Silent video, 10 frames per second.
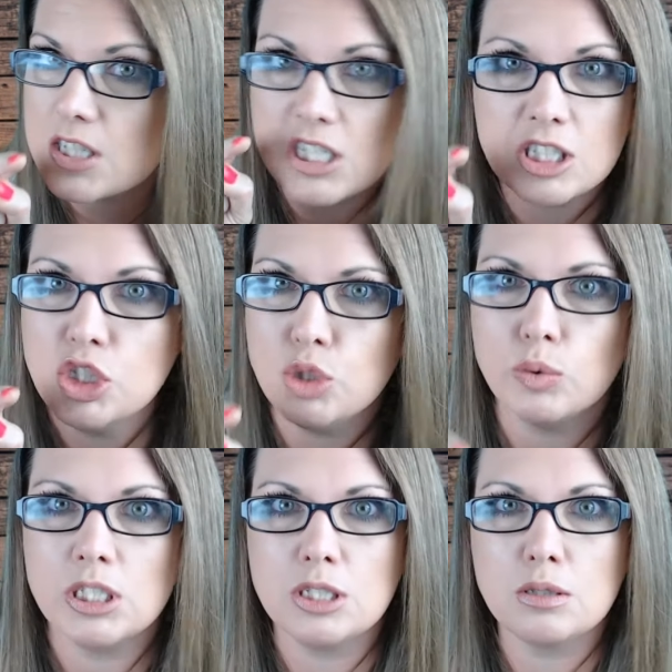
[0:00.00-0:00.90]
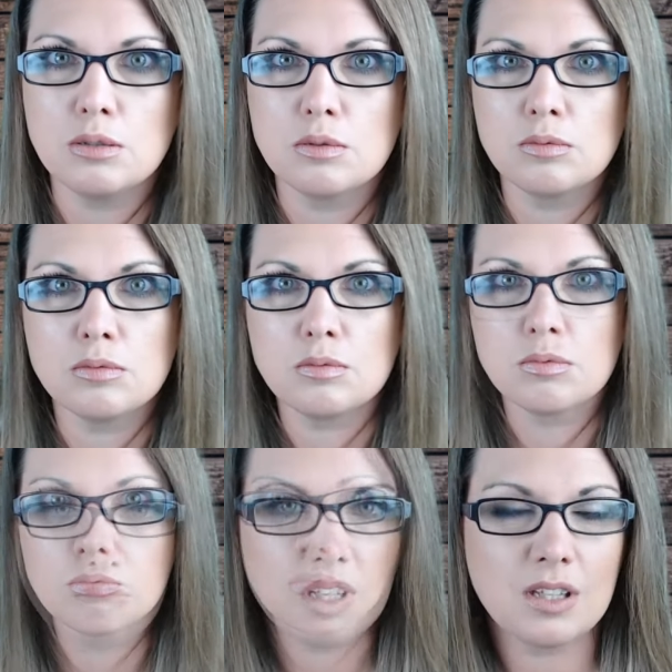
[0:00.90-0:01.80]
I'll do it.
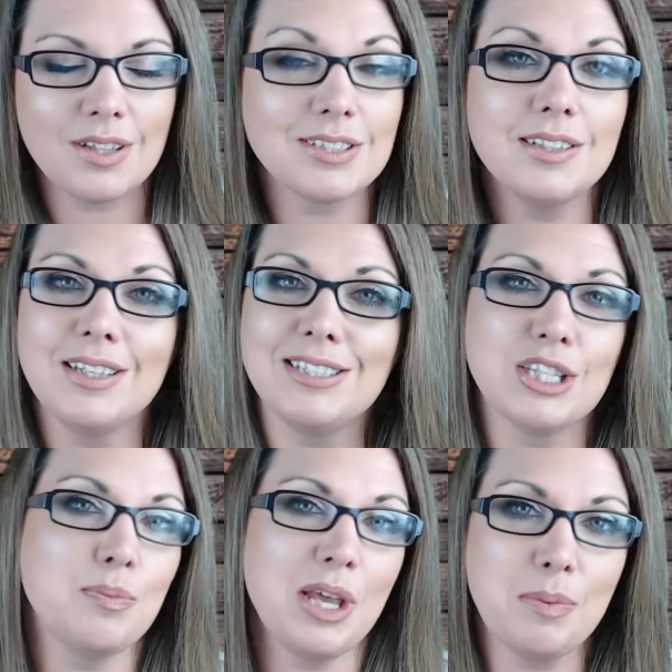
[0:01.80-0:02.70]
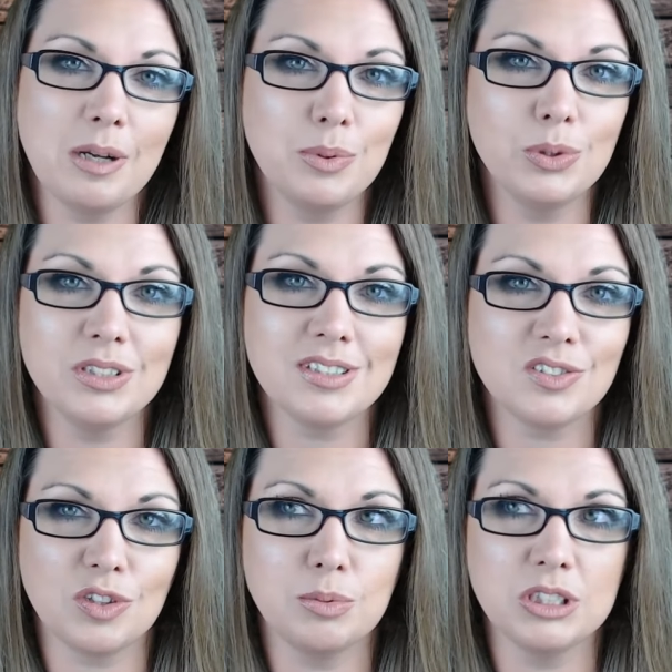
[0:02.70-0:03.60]
There's a link to the PayPal pull in the
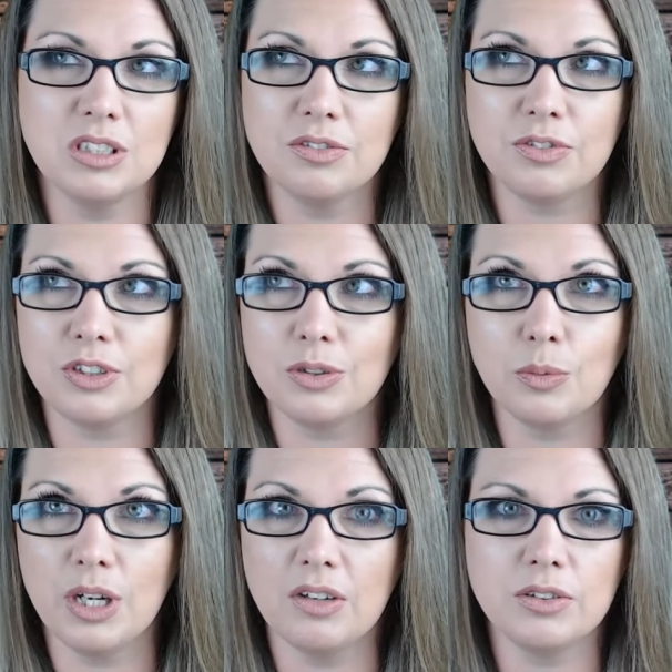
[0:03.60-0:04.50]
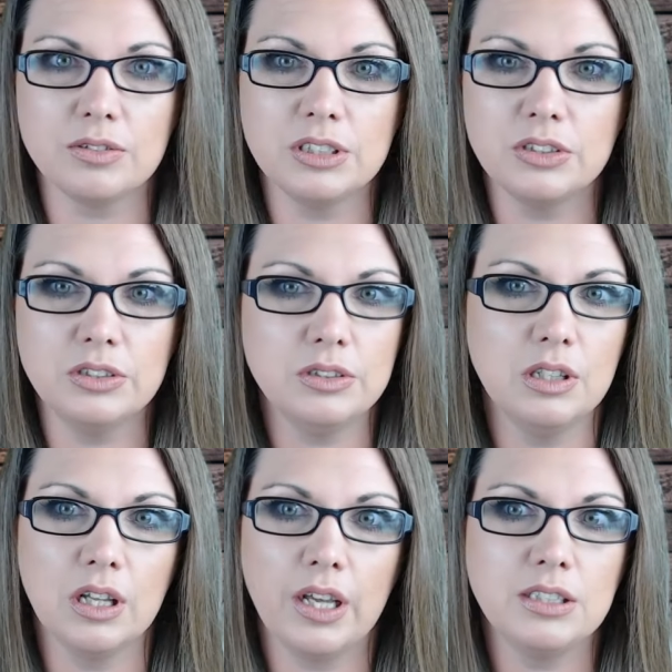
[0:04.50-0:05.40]
description if for whatever reason you'd
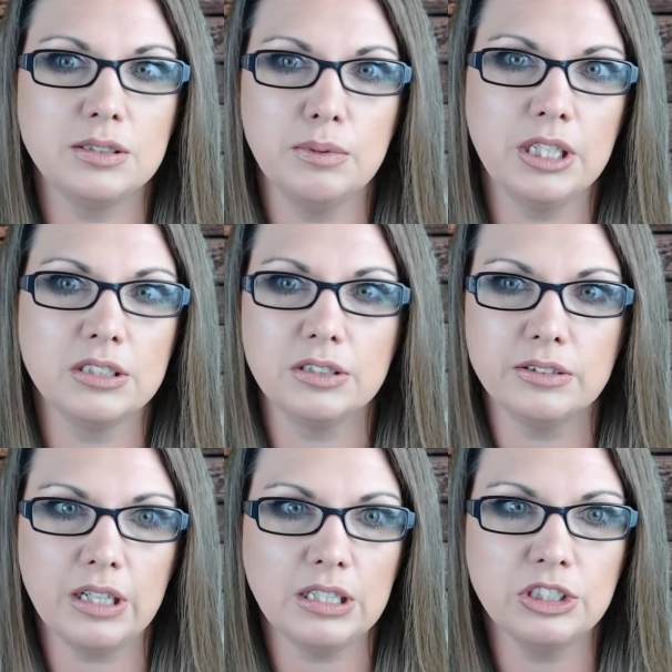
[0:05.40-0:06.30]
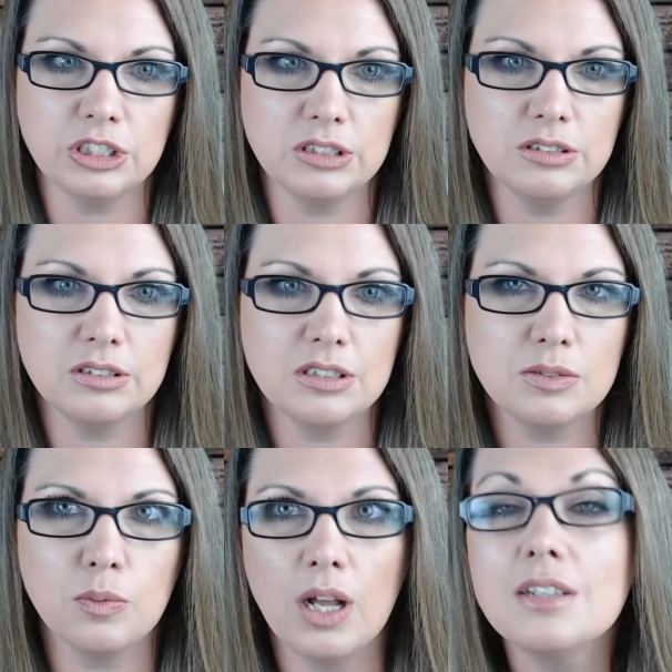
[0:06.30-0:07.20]
like to make a donation,
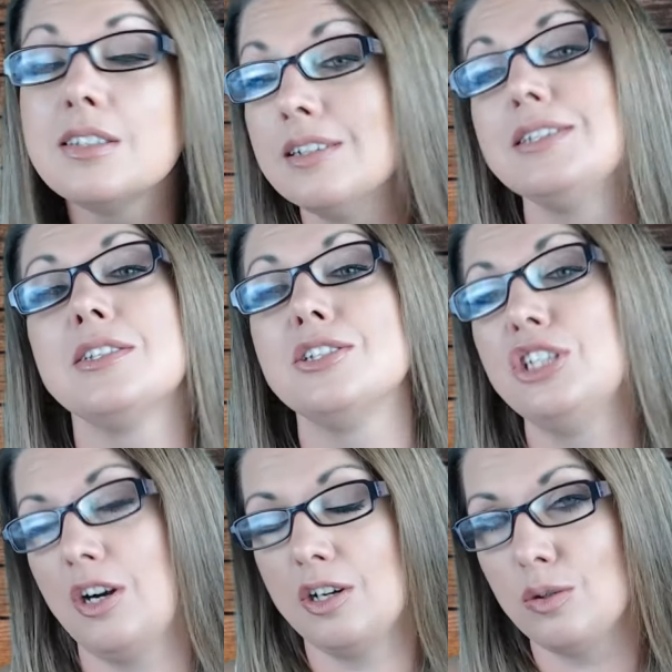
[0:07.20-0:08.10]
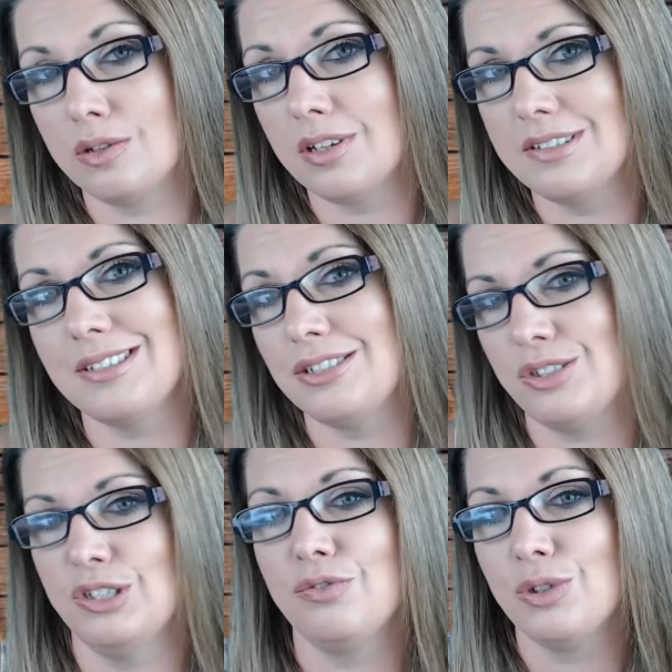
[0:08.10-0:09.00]
as well as a link to the charity
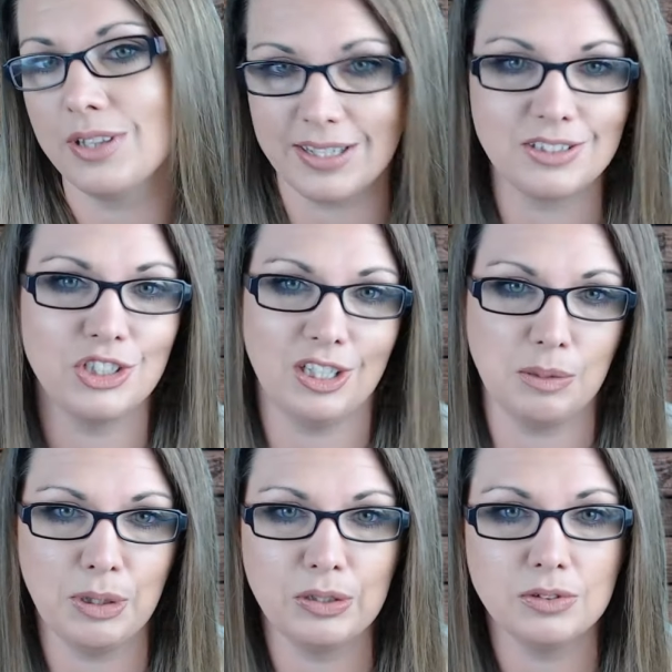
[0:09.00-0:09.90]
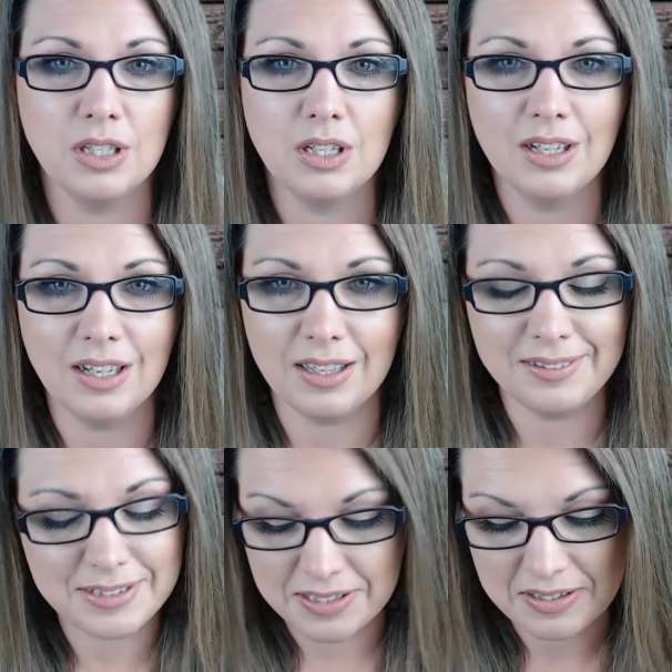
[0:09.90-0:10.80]
organization if you'd like to check them out.
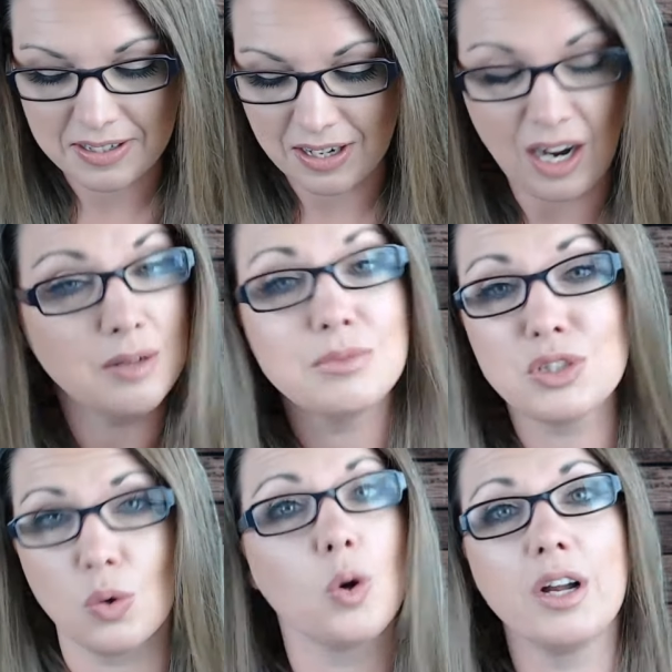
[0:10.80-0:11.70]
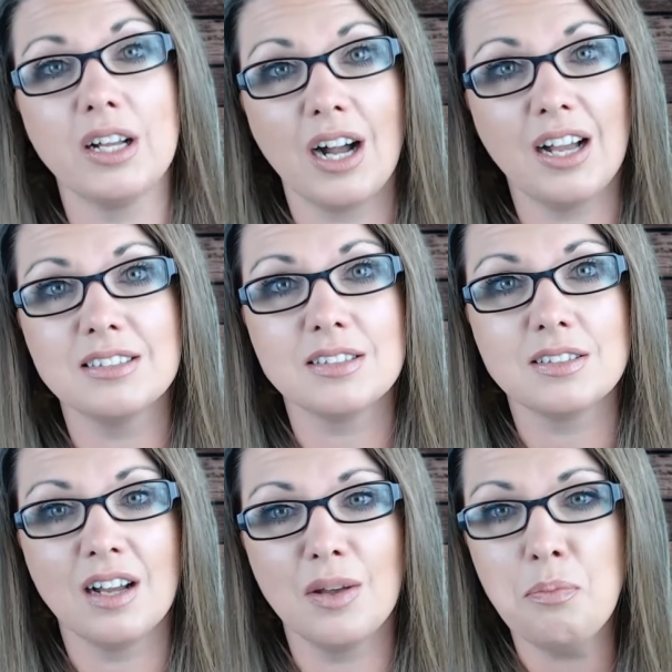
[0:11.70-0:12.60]
And I'm sorry, guys.
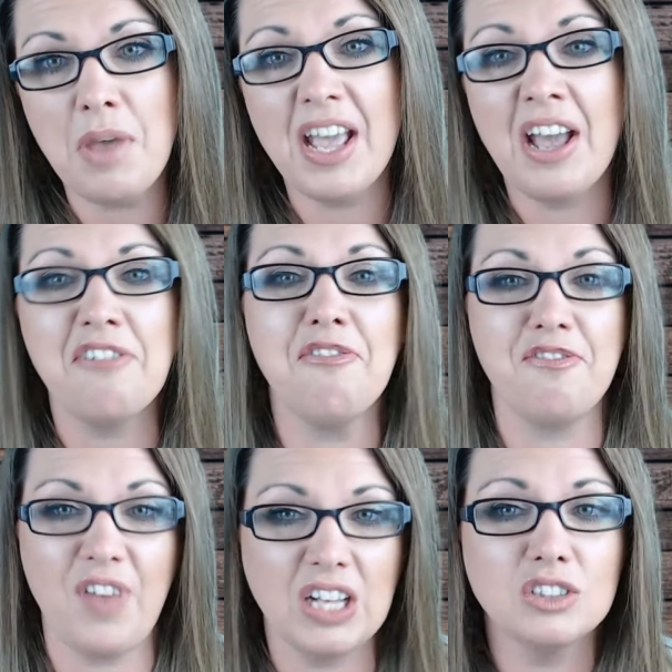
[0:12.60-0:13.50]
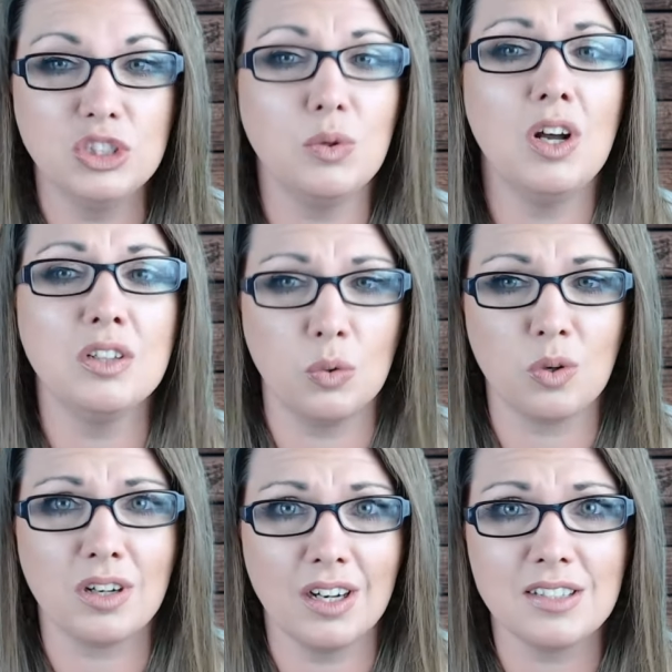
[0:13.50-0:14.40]
I may have failed you all in
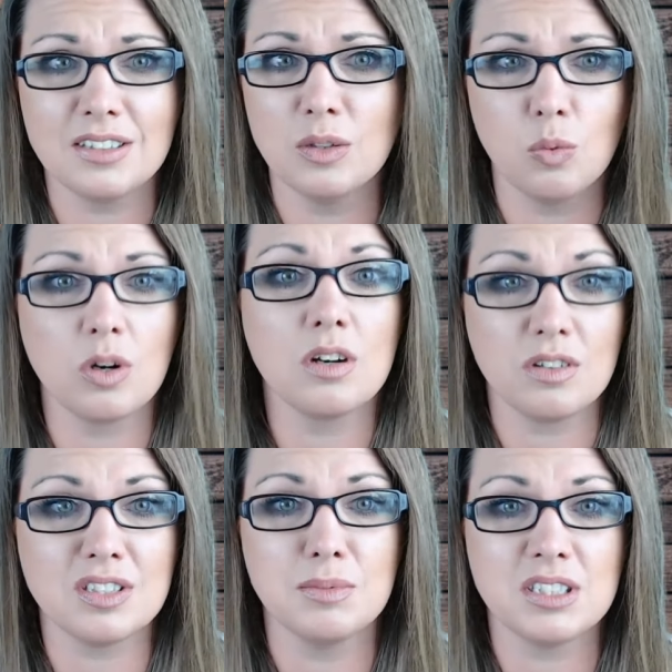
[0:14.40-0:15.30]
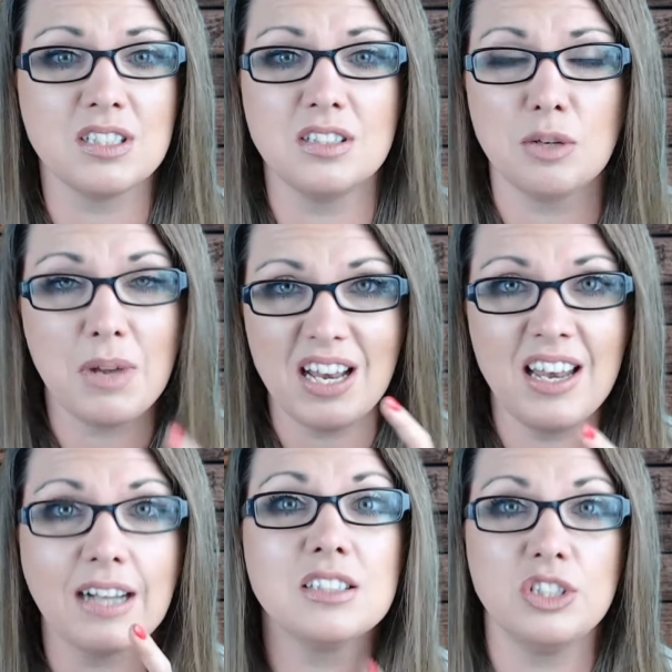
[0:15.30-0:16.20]
organizing the war on Christmas this year, but
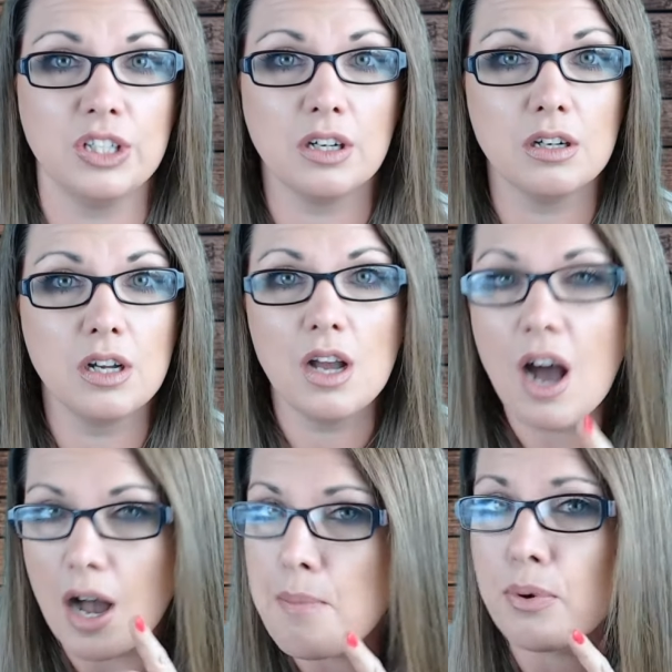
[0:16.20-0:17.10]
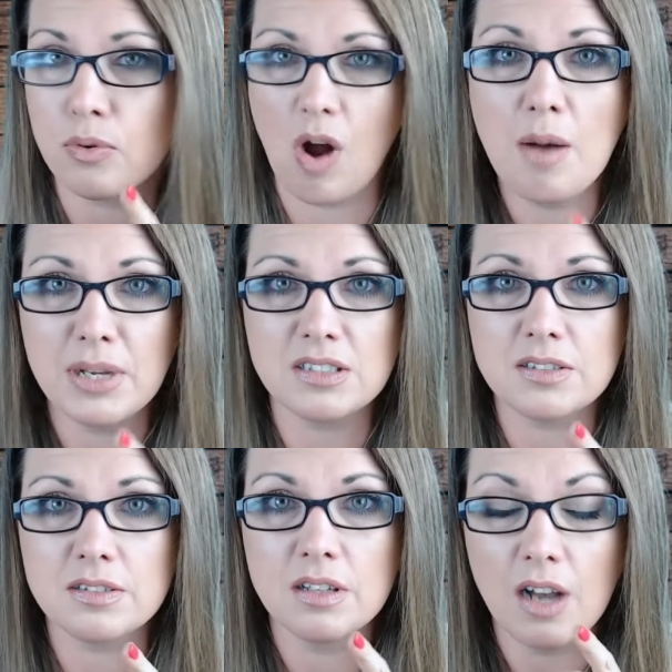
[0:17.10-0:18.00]
next year, I promise,
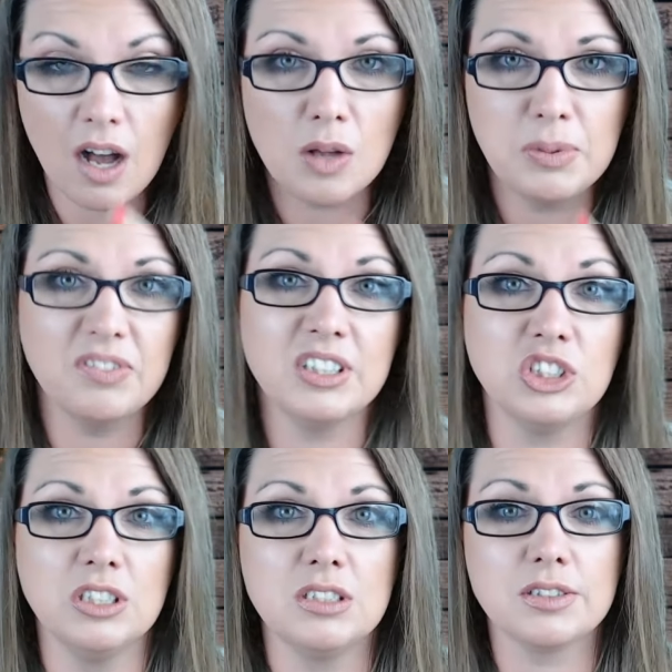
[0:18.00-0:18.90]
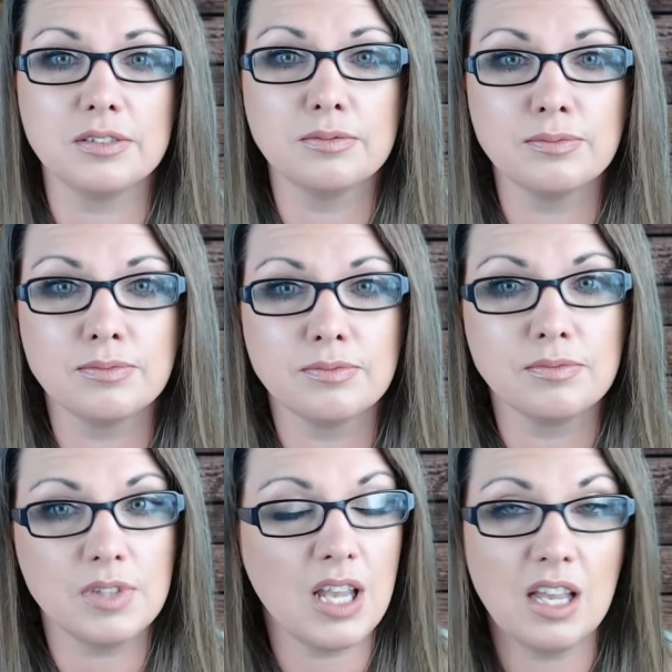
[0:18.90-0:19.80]
I'll be vigilant.
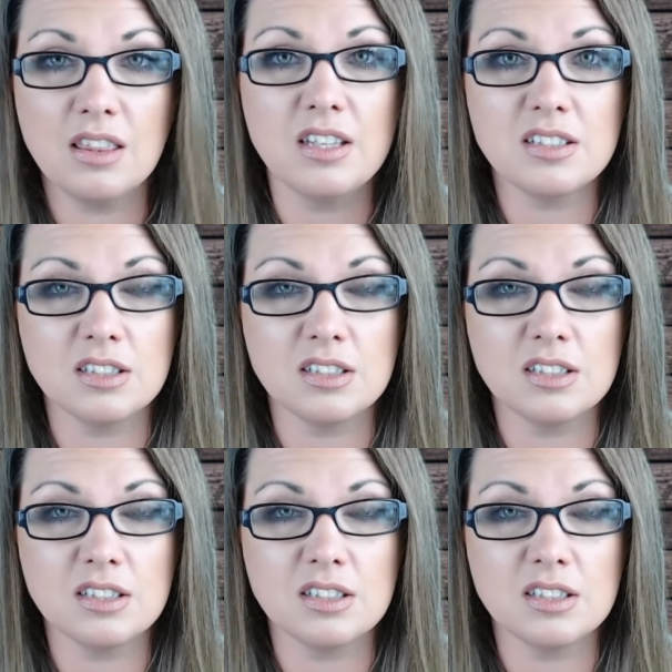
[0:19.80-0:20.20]
The atheist